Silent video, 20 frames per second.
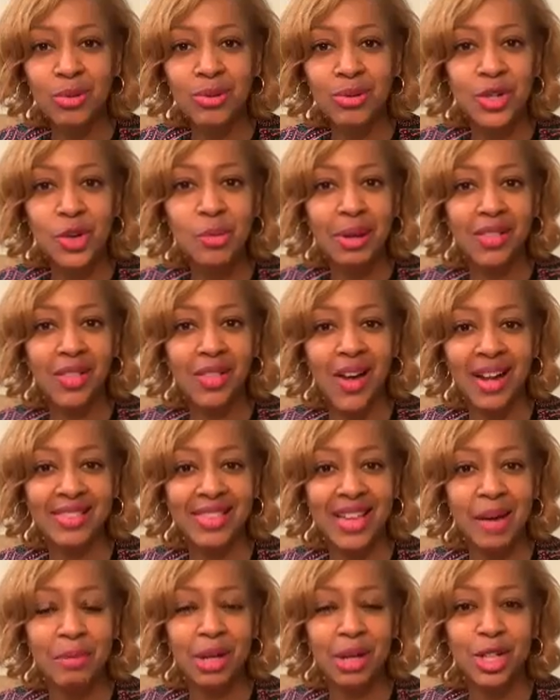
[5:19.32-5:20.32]
do me like
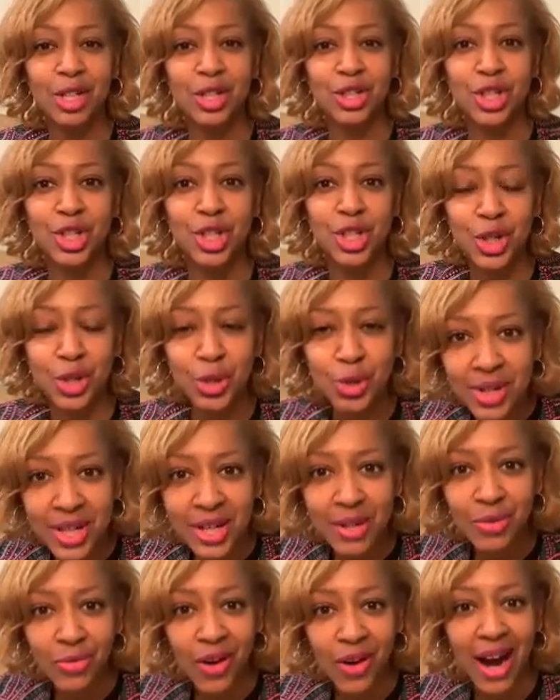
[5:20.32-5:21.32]
that because you
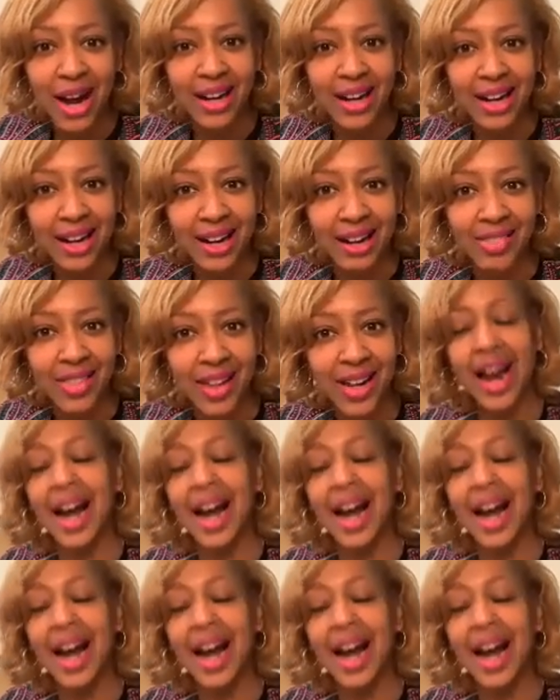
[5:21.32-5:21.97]
didn't find anything.